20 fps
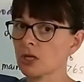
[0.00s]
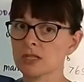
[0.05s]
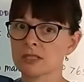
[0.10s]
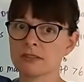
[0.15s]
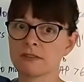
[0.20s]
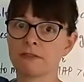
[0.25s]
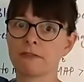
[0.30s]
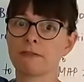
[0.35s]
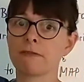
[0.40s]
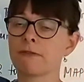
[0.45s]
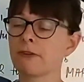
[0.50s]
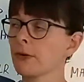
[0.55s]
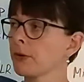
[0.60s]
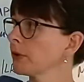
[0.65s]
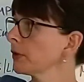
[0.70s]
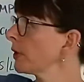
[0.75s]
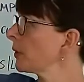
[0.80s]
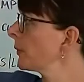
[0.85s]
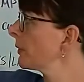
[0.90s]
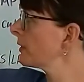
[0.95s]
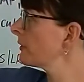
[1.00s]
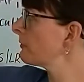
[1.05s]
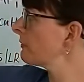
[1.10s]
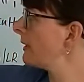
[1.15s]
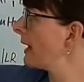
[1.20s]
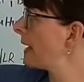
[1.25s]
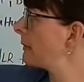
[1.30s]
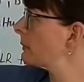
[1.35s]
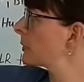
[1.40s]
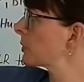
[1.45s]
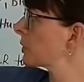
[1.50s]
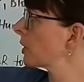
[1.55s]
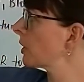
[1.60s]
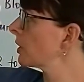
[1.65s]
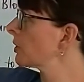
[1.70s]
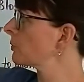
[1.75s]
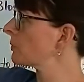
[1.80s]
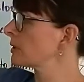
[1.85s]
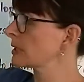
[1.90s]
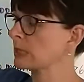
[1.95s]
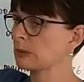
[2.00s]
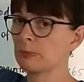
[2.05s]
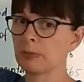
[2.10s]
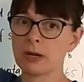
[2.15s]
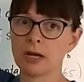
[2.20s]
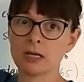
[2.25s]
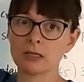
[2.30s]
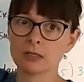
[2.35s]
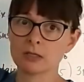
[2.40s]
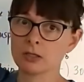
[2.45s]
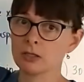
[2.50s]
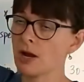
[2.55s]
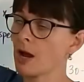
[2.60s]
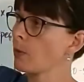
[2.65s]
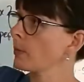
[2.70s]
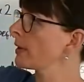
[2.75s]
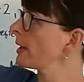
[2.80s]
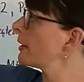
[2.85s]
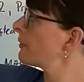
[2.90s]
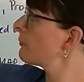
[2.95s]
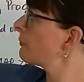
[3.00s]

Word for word: cause further inflammatory response. So now we